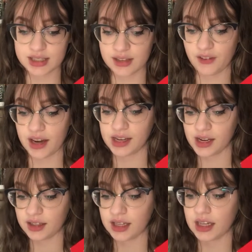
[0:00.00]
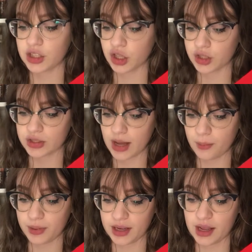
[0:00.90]
they find healing in each other's
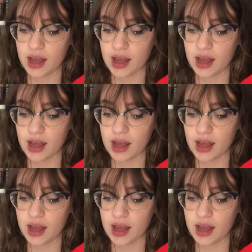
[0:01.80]
company,